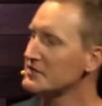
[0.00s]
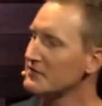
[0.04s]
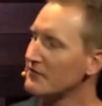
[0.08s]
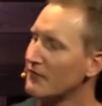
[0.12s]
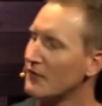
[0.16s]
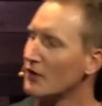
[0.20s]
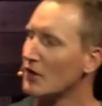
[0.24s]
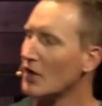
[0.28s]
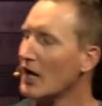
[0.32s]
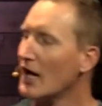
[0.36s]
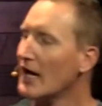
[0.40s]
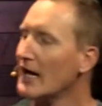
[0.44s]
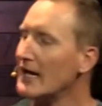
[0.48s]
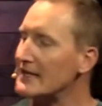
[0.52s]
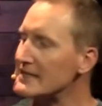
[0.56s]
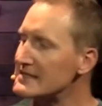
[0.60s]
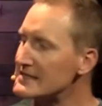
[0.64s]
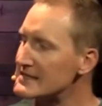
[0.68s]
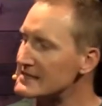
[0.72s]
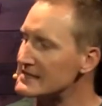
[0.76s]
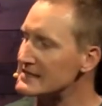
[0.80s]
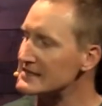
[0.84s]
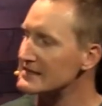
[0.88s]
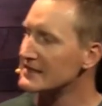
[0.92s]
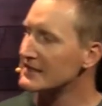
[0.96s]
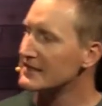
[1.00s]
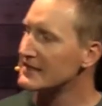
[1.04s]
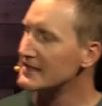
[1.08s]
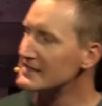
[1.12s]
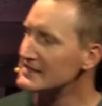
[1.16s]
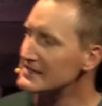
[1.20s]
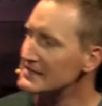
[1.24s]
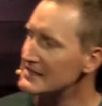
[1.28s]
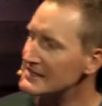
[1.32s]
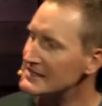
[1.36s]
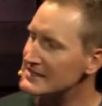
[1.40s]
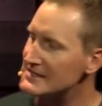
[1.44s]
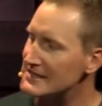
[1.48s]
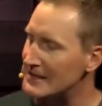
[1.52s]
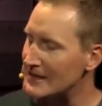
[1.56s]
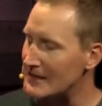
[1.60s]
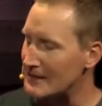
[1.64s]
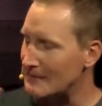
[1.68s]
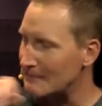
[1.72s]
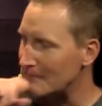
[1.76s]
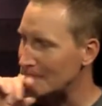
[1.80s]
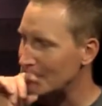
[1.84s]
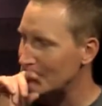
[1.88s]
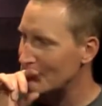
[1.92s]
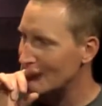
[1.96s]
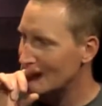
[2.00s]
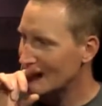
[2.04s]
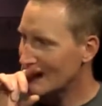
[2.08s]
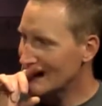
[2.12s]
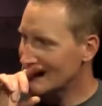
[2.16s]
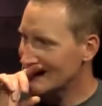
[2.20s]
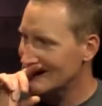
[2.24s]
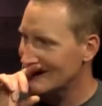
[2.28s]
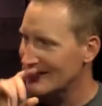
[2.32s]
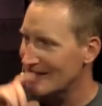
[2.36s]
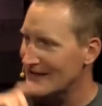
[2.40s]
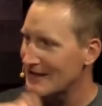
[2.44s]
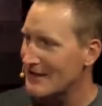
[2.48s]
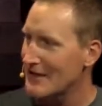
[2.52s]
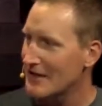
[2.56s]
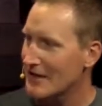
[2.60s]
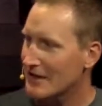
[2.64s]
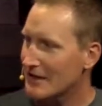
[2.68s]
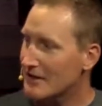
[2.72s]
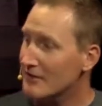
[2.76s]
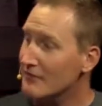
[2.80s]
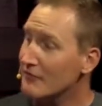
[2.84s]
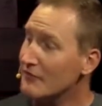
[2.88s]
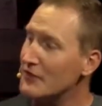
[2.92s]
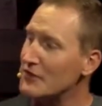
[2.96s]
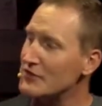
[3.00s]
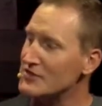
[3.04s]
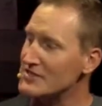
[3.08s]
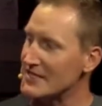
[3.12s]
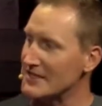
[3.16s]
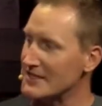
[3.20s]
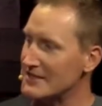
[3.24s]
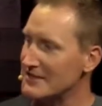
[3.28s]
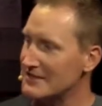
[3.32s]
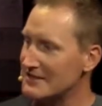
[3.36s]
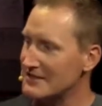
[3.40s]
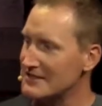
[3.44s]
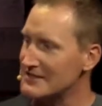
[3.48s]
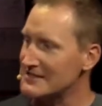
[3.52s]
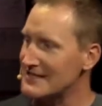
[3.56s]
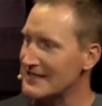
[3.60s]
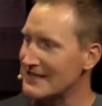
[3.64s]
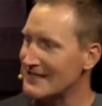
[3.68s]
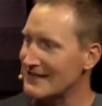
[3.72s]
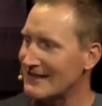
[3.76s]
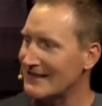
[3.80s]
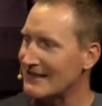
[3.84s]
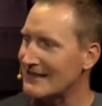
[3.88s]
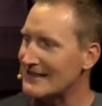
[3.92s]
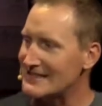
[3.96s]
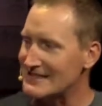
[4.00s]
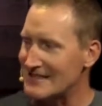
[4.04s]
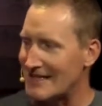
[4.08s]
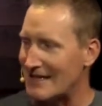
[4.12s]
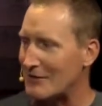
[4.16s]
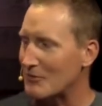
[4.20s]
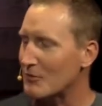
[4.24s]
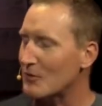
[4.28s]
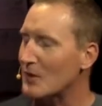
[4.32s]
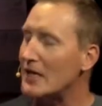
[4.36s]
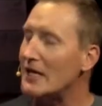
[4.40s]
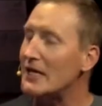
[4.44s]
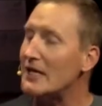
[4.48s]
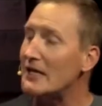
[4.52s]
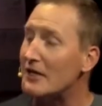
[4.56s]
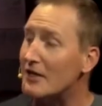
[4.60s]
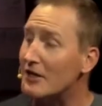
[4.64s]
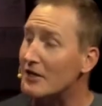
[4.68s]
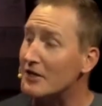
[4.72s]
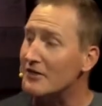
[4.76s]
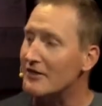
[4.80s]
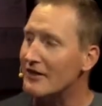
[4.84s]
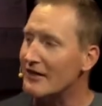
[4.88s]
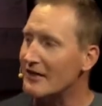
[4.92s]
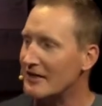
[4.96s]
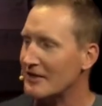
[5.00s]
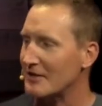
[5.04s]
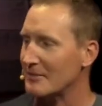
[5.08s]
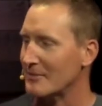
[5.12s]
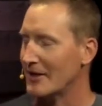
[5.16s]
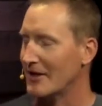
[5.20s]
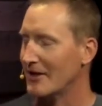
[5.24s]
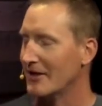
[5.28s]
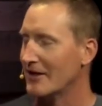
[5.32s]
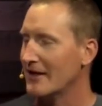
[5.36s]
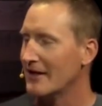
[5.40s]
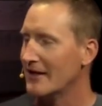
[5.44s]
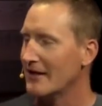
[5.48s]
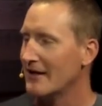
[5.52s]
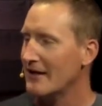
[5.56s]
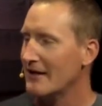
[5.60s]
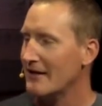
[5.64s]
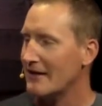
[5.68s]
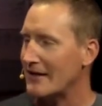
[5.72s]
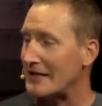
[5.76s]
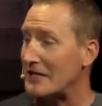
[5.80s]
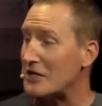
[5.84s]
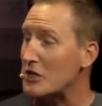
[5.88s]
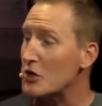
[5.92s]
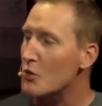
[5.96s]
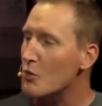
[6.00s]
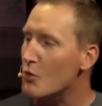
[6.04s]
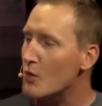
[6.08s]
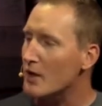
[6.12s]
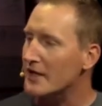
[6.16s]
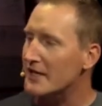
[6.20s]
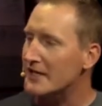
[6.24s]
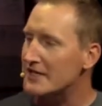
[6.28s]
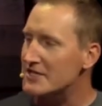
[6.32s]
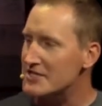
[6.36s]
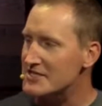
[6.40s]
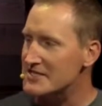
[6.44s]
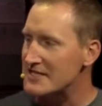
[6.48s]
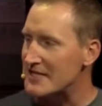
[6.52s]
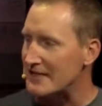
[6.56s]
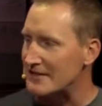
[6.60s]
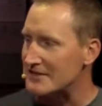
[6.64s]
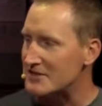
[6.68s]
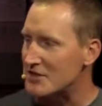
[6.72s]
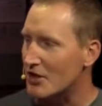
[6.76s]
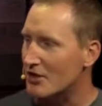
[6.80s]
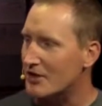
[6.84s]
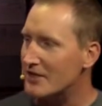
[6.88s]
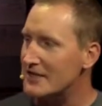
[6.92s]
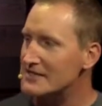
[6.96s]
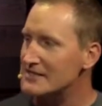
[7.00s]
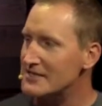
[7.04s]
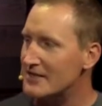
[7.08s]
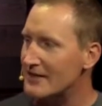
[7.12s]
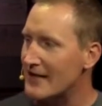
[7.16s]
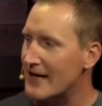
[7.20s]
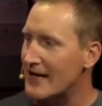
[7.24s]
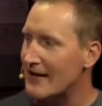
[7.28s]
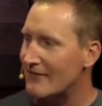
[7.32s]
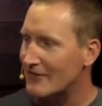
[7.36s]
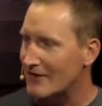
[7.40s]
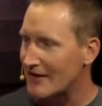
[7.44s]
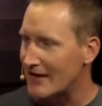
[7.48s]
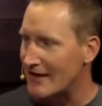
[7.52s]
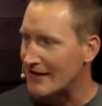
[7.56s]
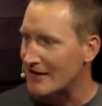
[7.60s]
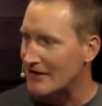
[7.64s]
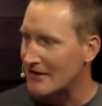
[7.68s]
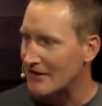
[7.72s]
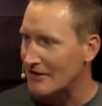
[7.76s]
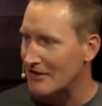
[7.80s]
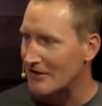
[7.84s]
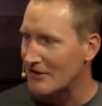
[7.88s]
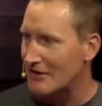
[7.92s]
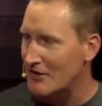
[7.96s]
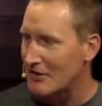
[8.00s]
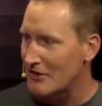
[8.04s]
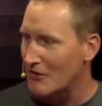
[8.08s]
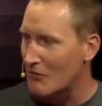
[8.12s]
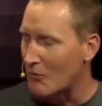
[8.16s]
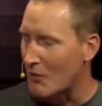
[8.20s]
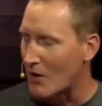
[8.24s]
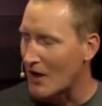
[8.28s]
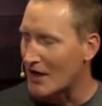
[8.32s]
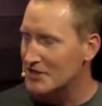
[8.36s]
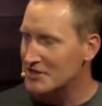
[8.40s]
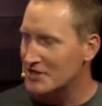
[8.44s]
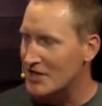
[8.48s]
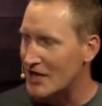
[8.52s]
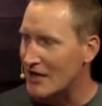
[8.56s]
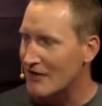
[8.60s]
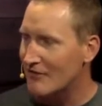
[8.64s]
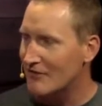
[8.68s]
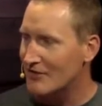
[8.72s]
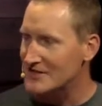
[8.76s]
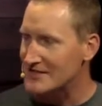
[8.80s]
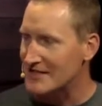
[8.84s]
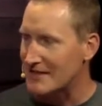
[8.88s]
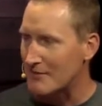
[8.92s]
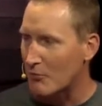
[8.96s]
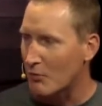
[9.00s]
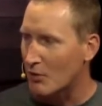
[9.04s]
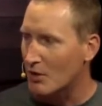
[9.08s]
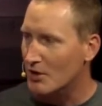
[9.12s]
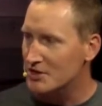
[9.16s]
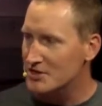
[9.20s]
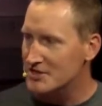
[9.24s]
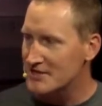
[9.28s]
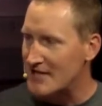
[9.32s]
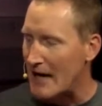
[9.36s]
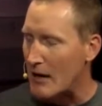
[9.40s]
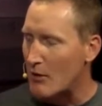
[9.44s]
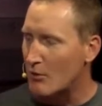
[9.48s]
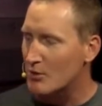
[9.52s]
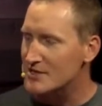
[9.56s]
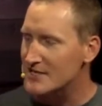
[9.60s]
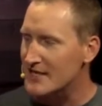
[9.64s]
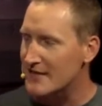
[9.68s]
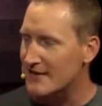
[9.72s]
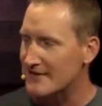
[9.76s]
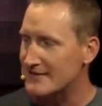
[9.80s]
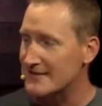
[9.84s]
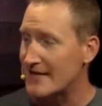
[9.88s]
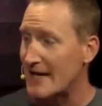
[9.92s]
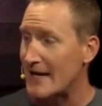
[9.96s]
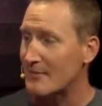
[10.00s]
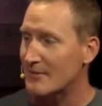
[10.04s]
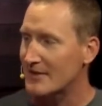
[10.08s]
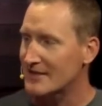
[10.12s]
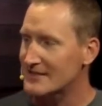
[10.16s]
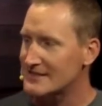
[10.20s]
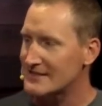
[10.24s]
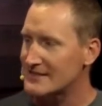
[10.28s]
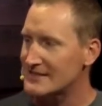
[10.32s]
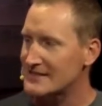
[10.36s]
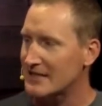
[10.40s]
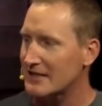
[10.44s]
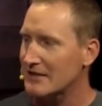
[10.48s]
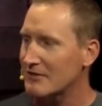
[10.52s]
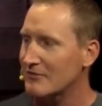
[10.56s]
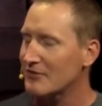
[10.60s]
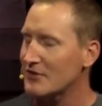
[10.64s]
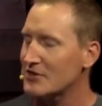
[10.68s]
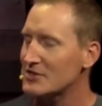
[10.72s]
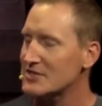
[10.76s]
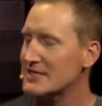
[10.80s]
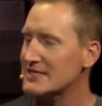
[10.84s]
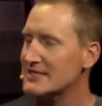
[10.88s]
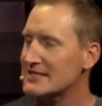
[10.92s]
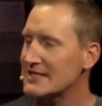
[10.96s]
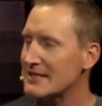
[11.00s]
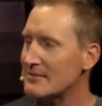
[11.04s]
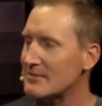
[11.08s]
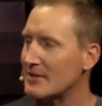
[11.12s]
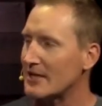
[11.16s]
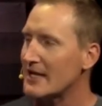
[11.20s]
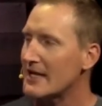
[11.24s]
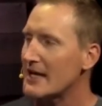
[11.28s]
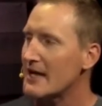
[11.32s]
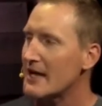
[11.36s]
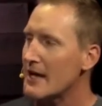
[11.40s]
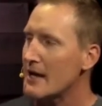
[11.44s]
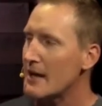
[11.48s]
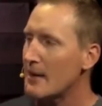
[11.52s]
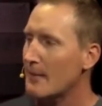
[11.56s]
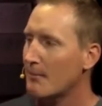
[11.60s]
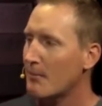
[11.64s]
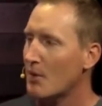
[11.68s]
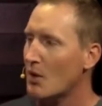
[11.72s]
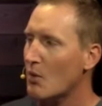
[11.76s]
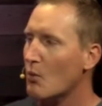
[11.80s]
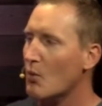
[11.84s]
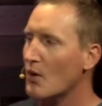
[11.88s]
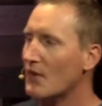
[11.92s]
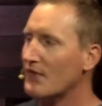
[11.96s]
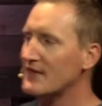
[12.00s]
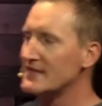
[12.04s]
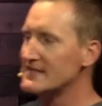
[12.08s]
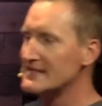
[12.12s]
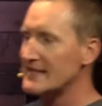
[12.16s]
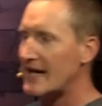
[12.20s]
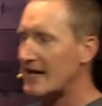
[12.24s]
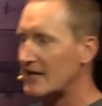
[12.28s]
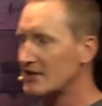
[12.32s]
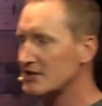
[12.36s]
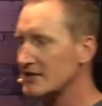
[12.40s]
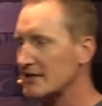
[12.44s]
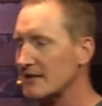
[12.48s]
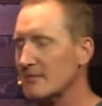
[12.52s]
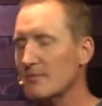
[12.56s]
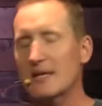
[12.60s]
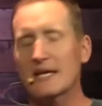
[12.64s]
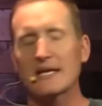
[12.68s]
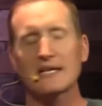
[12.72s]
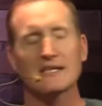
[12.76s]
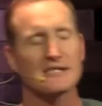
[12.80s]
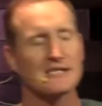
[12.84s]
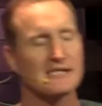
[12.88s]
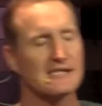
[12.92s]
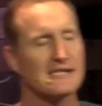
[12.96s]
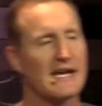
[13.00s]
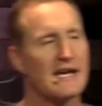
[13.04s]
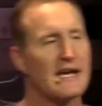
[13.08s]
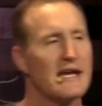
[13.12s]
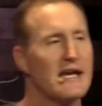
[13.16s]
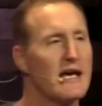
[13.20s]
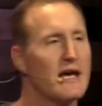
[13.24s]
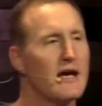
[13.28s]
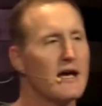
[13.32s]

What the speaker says: for us, this is confusing. It's like, what are you talking about? Like, you want to just get dirty so they have to like wash off because they weren't showers at the time. This is a confusing statement. But what this actually means is that